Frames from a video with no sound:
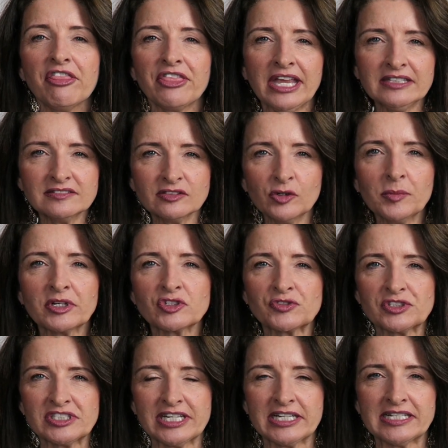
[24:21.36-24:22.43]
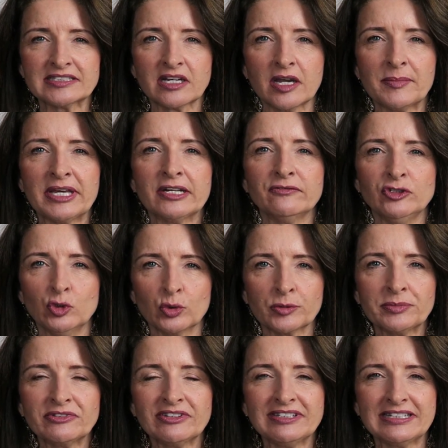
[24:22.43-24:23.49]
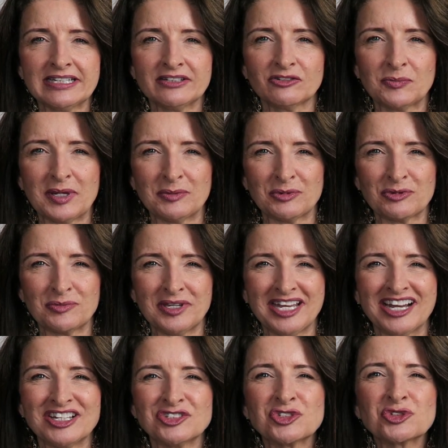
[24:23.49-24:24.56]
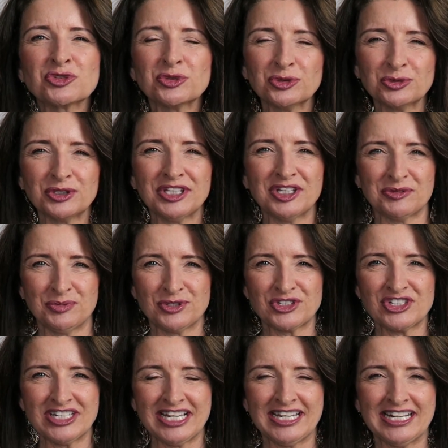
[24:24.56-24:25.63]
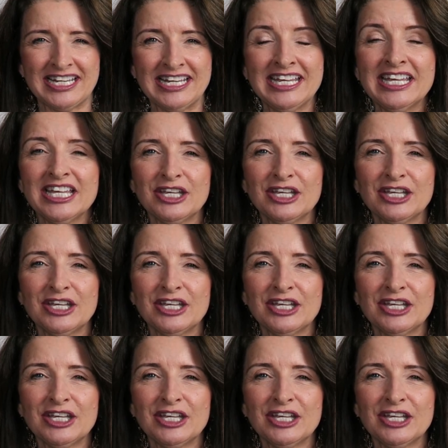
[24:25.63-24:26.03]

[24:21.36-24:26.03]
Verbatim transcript: Thanks so much for taking time out of your busy day to spend with me. I truly appreciate it.